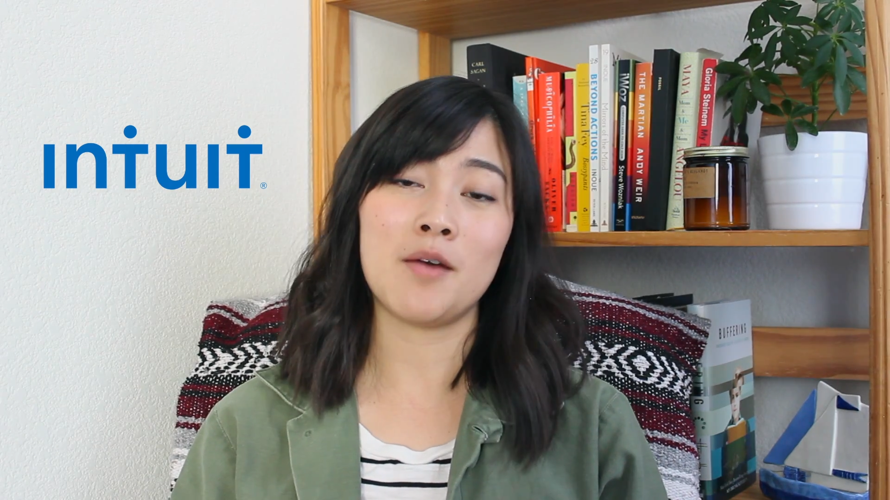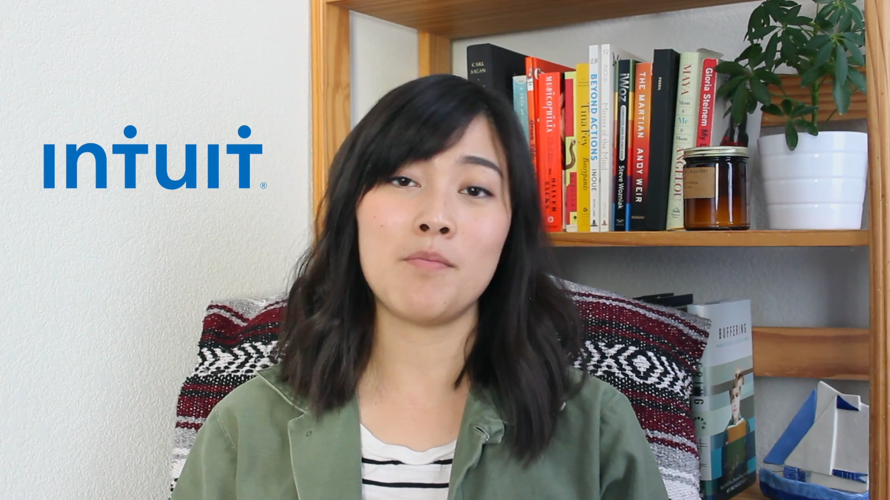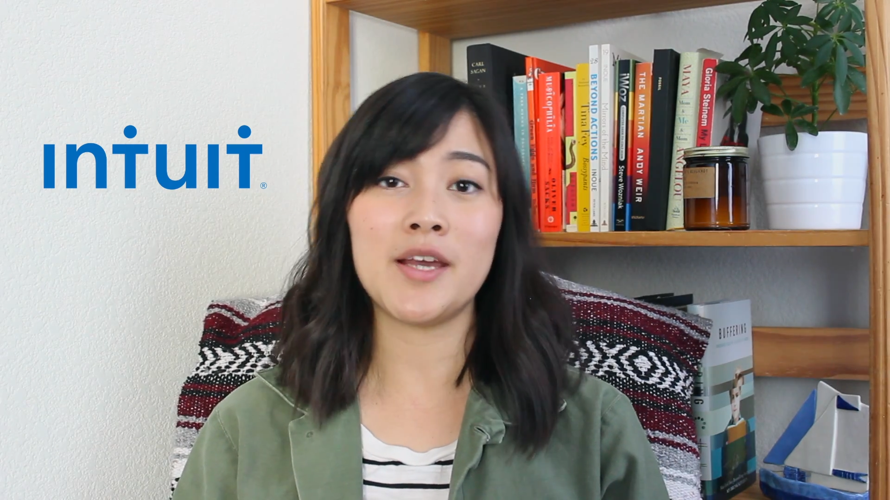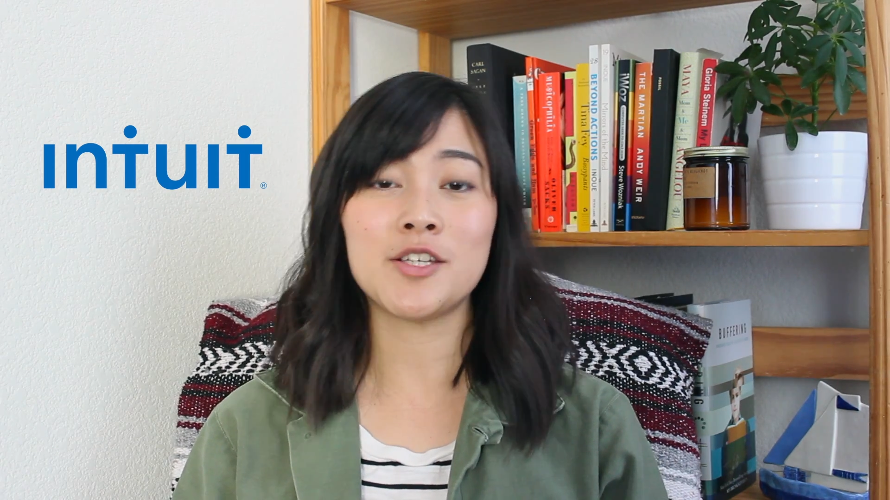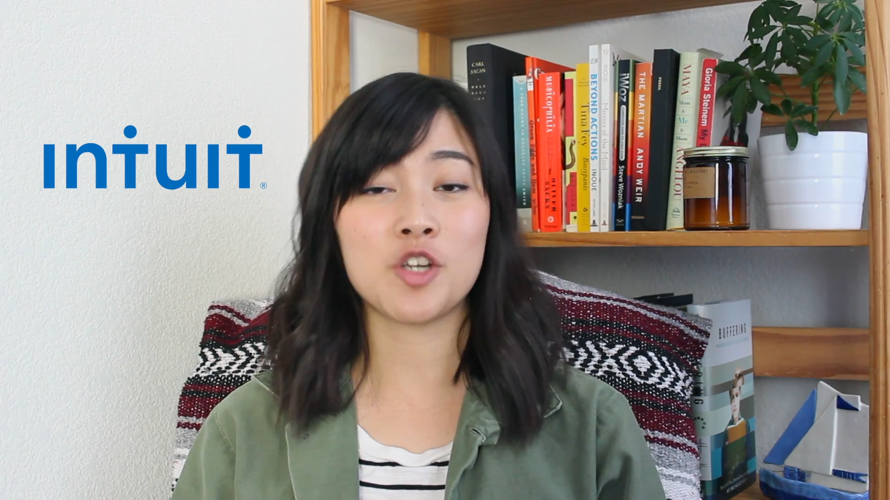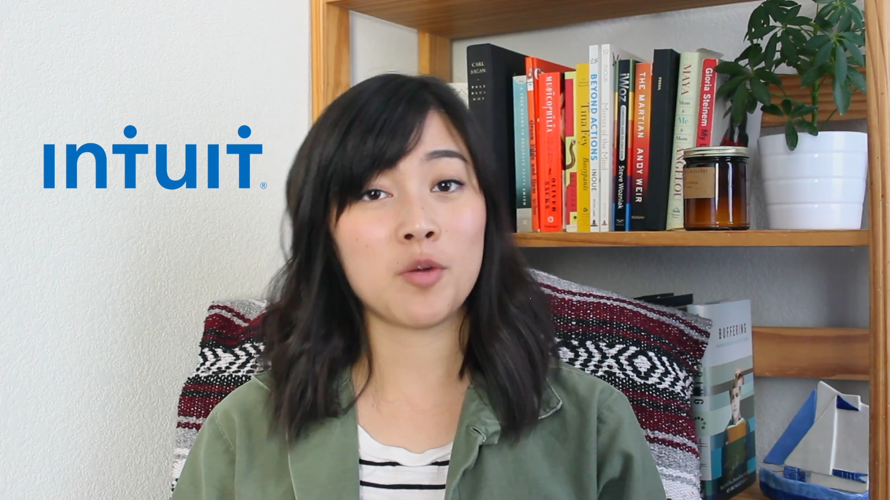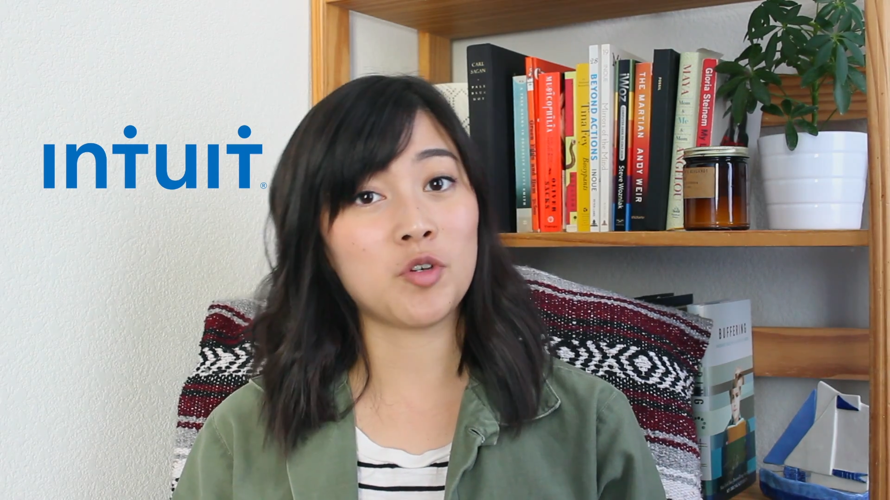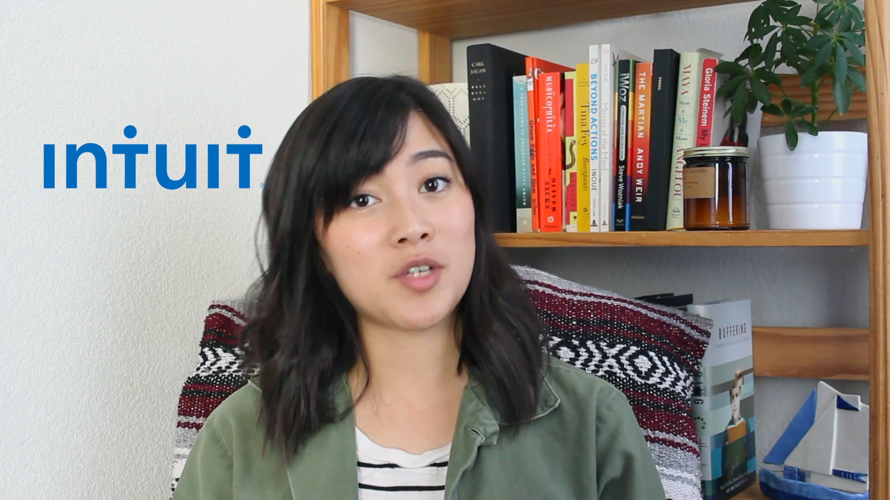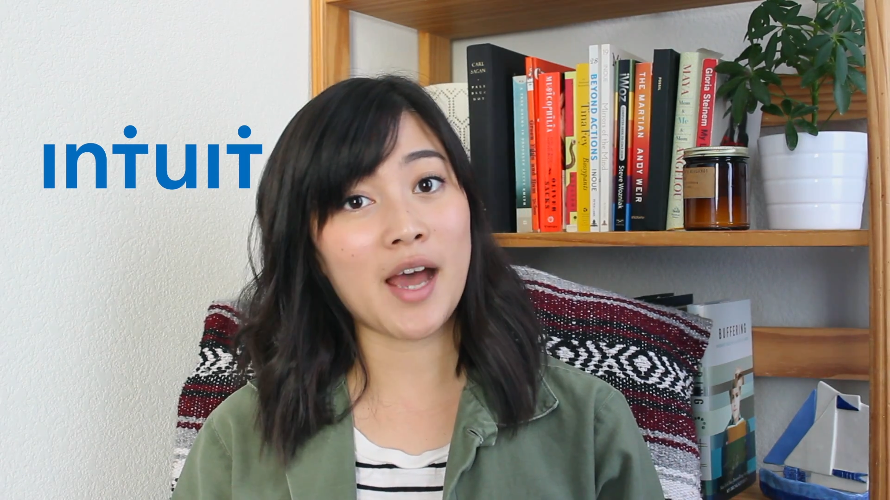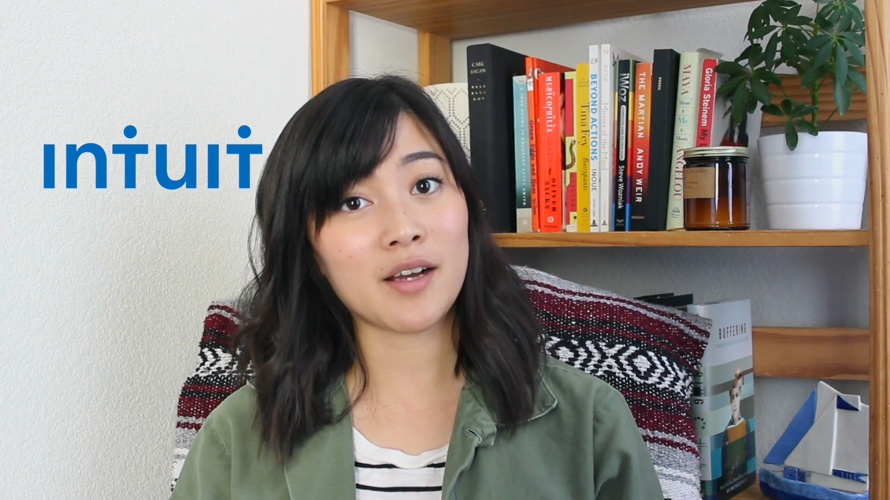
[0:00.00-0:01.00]
that makes
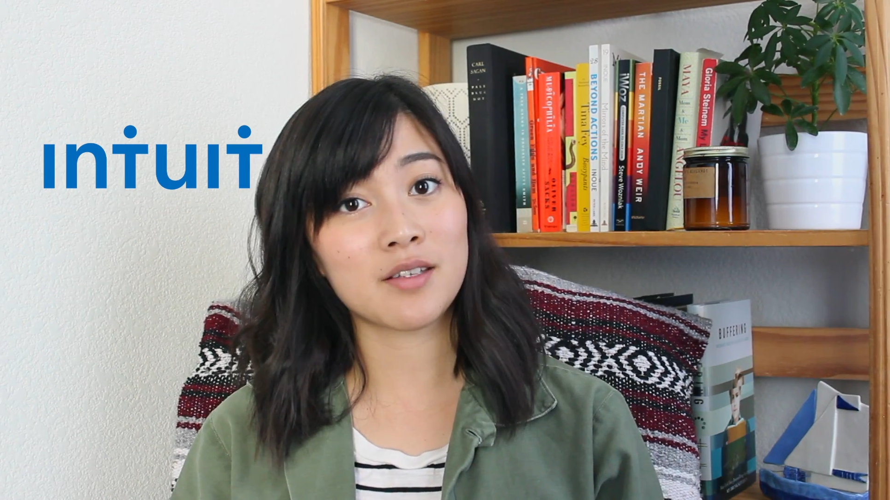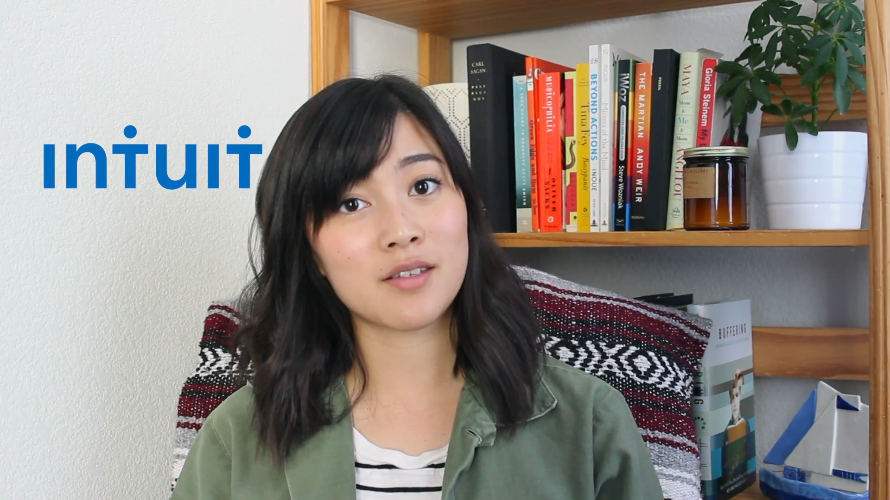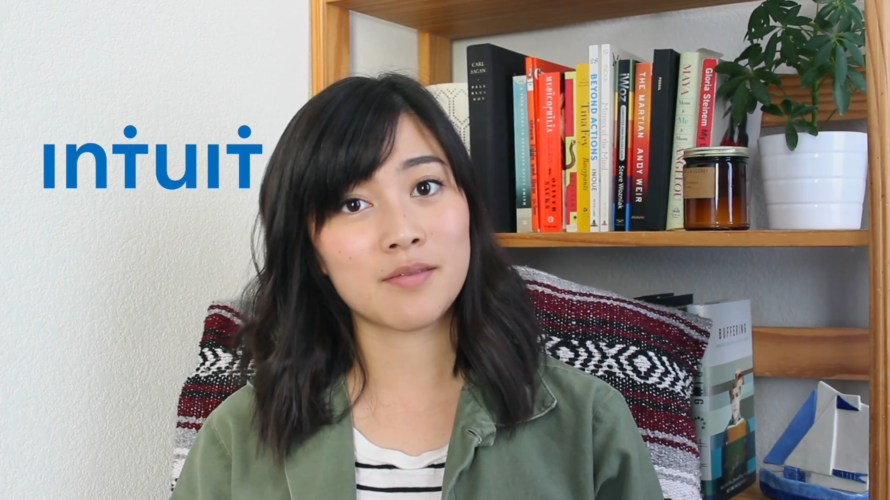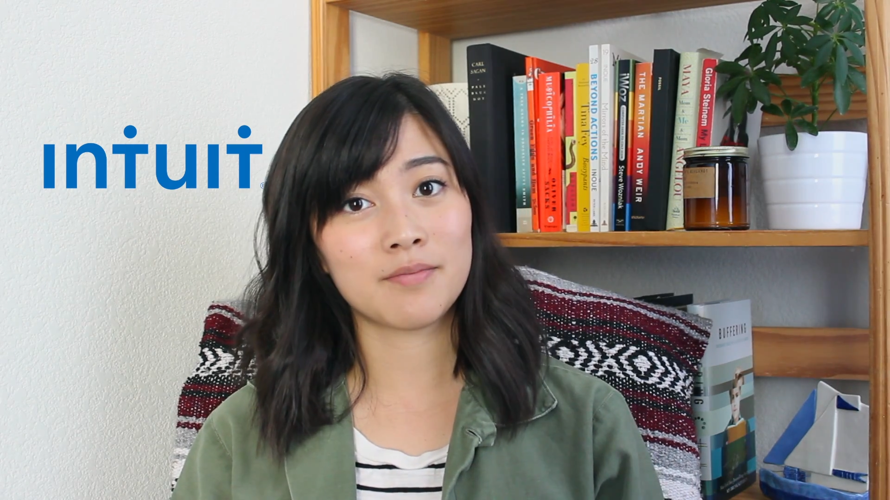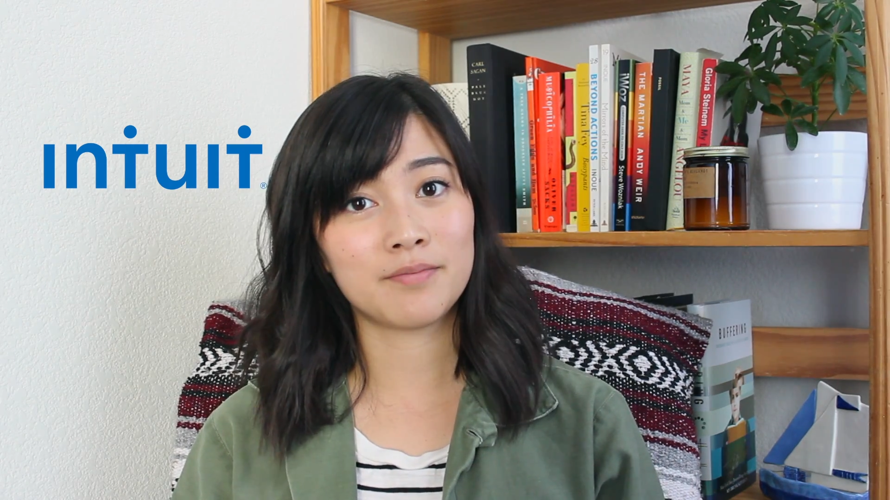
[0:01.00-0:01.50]
TurboTax.